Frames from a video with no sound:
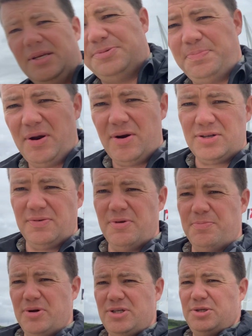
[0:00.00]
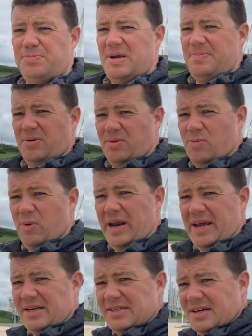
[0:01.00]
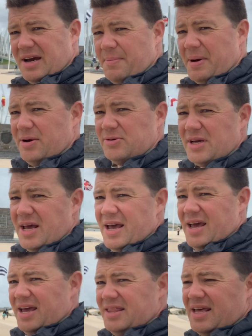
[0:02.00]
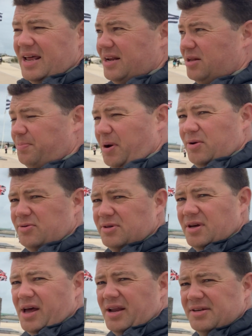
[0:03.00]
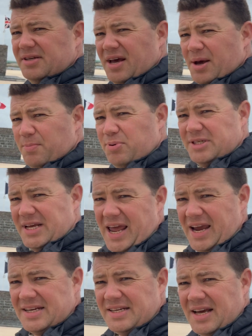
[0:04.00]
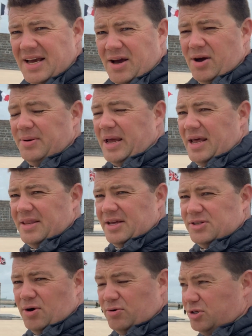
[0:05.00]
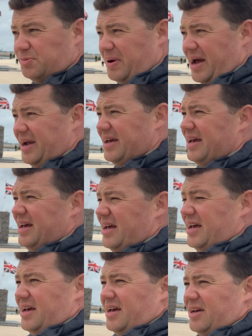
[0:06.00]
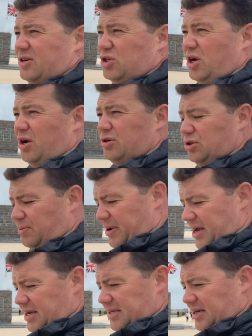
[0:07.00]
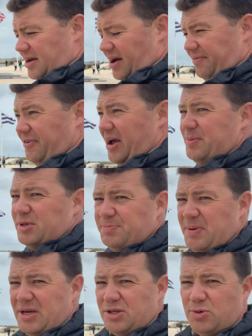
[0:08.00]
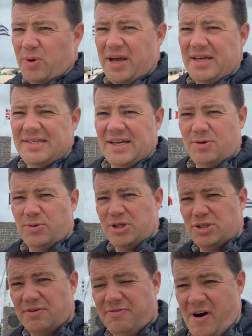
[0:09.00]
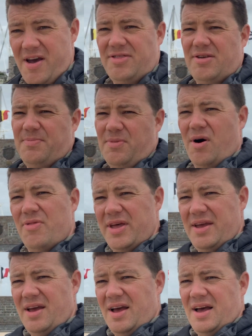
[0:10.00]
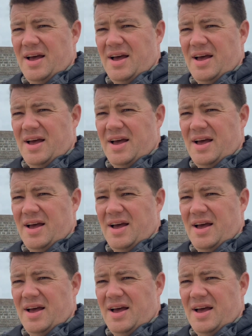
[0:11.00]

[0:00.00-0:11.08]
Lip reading: spirit of the British people willing to come out in their little boat and protect and get their soldiers back. And Churchill made a famous speech where he said, "We shall fight them on the